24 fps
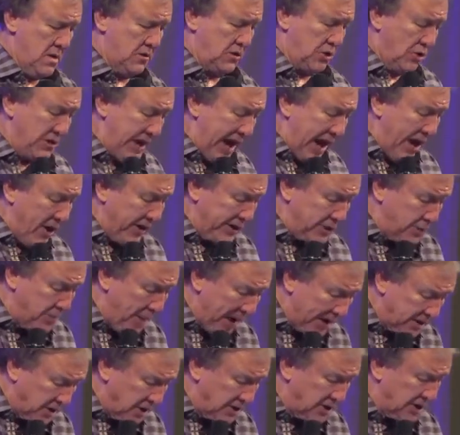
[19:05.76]
So now
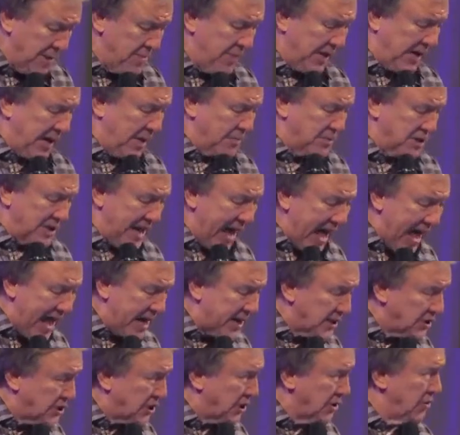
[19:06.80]
expectancy becomes an
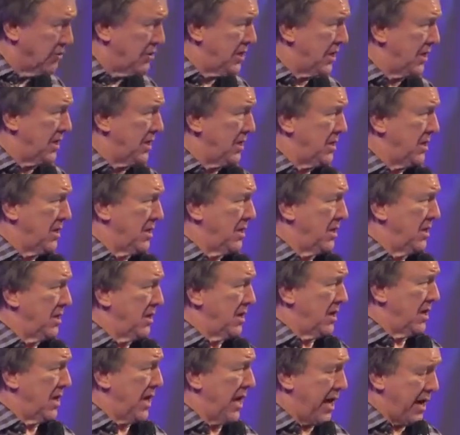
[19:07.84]
attitude
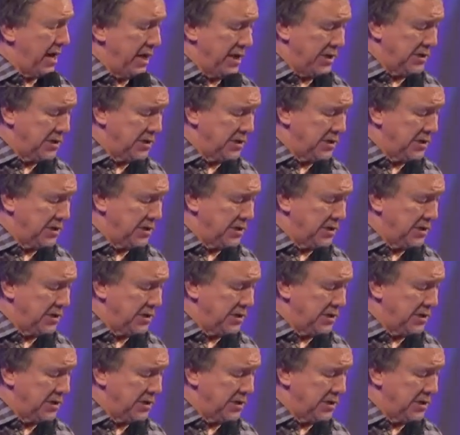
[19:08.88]
and a